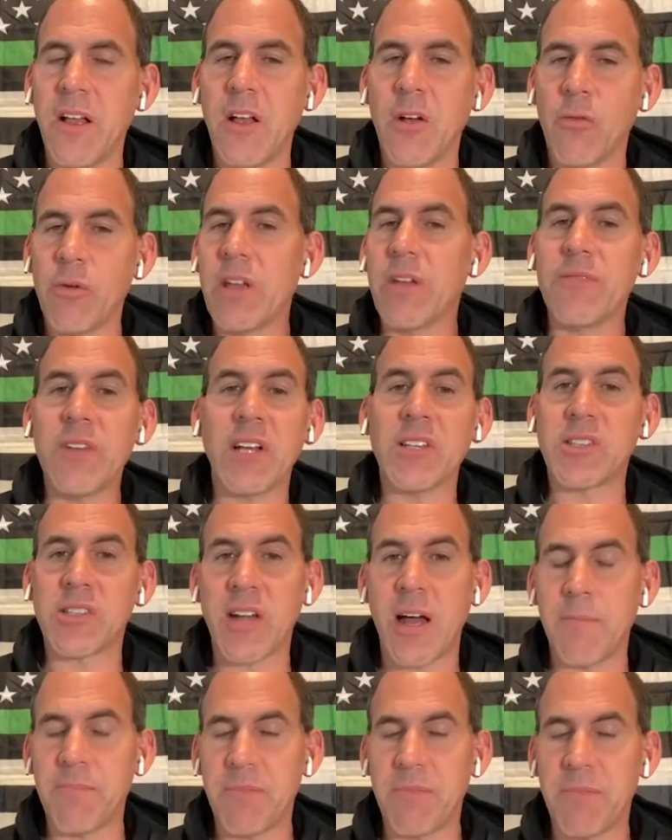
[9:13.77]
We have not
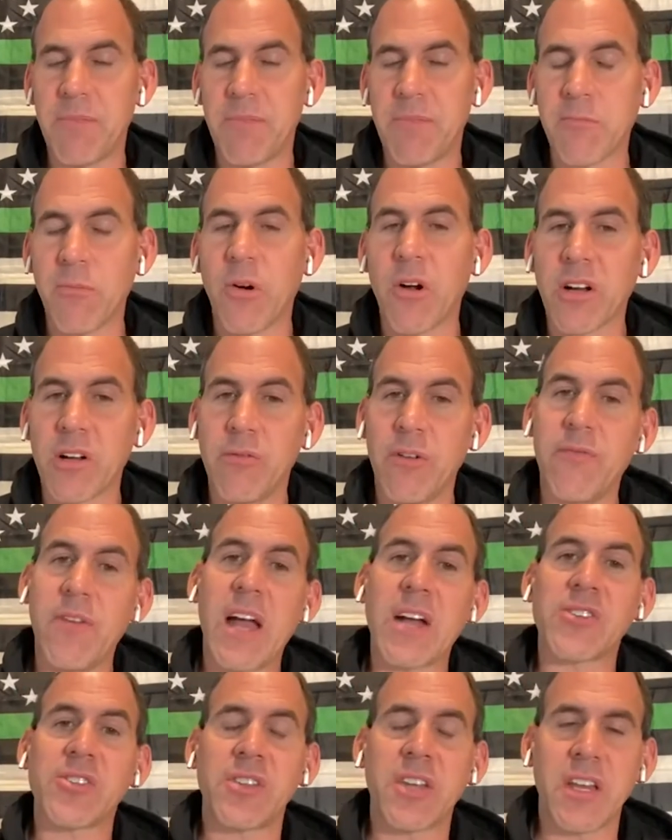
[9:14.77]
stopped the black market. We've
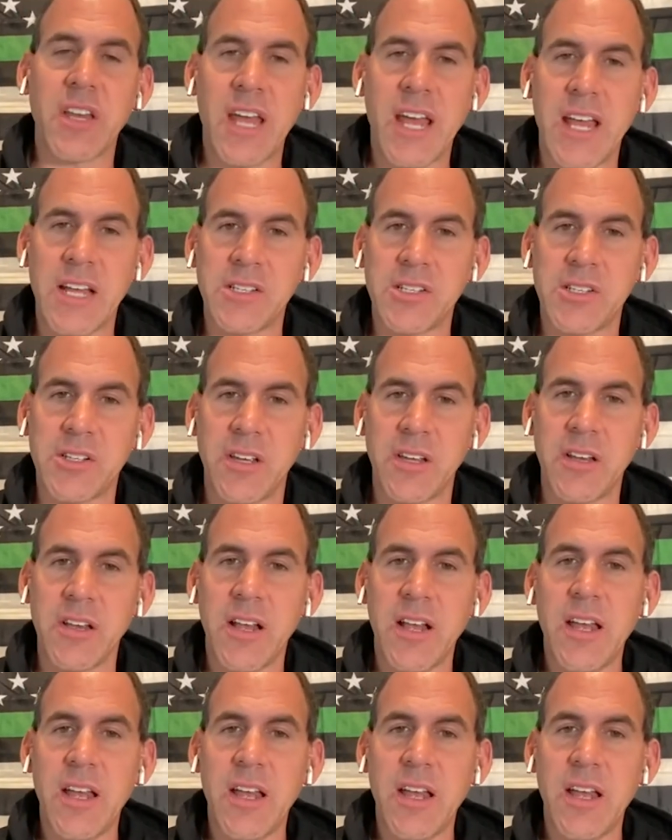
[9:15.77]
actually enhanced it.